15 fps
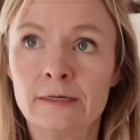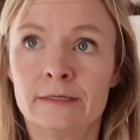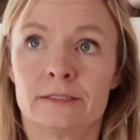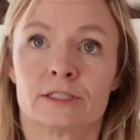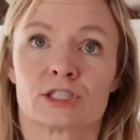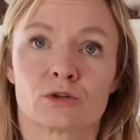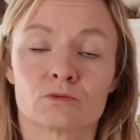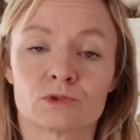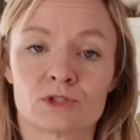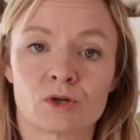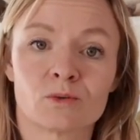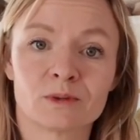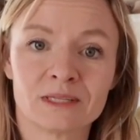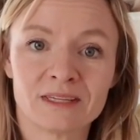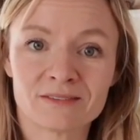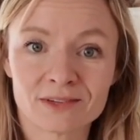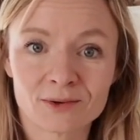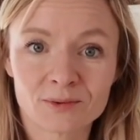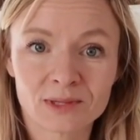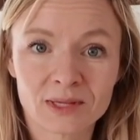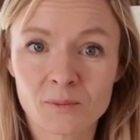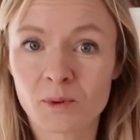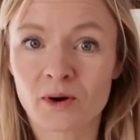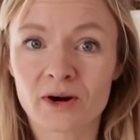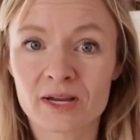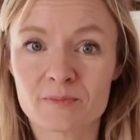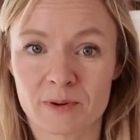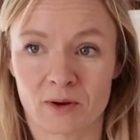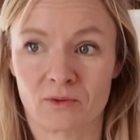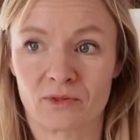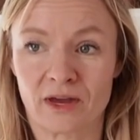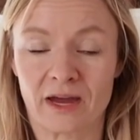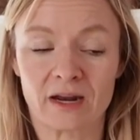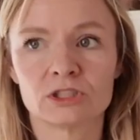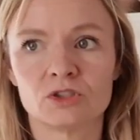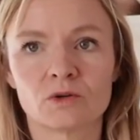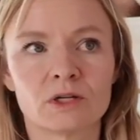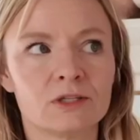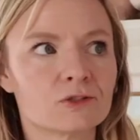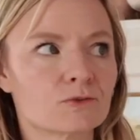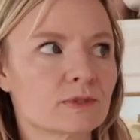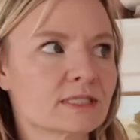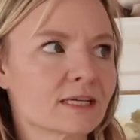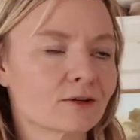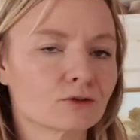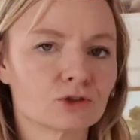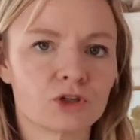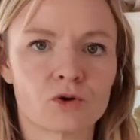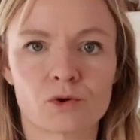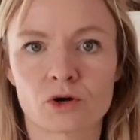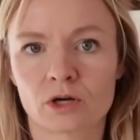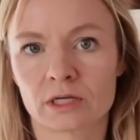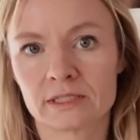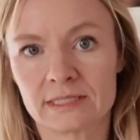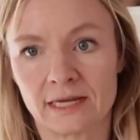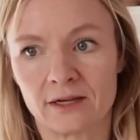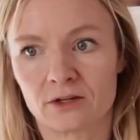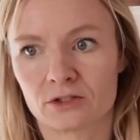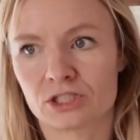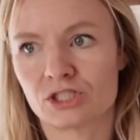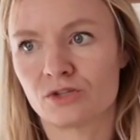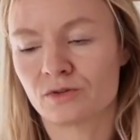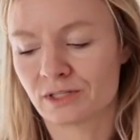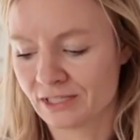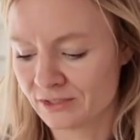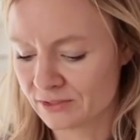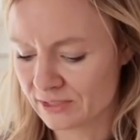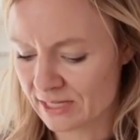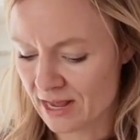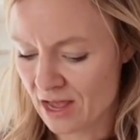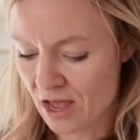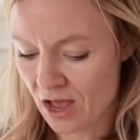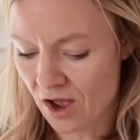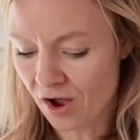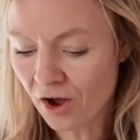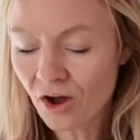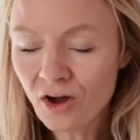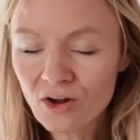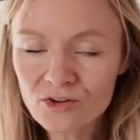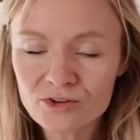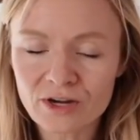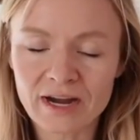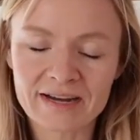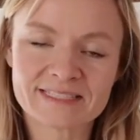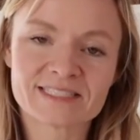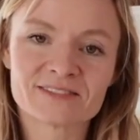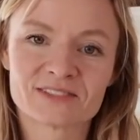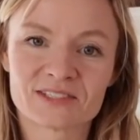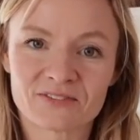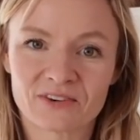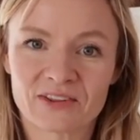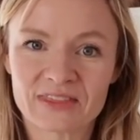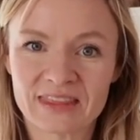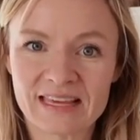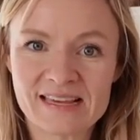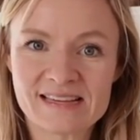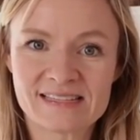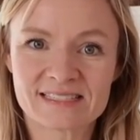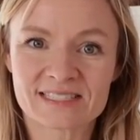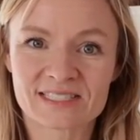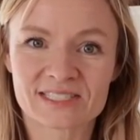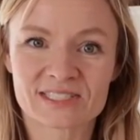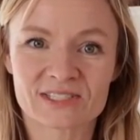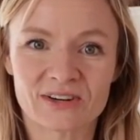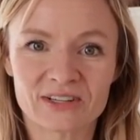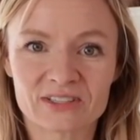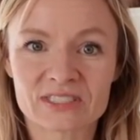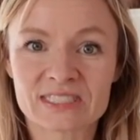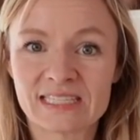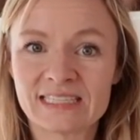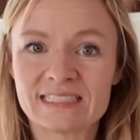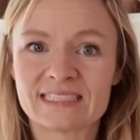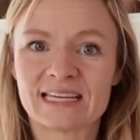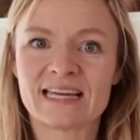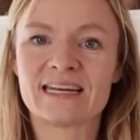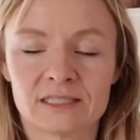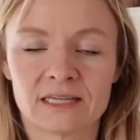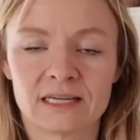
So don't even really worry about that. You can use recycled yogurt containers. You can use all kinds of different things to start your seeds in.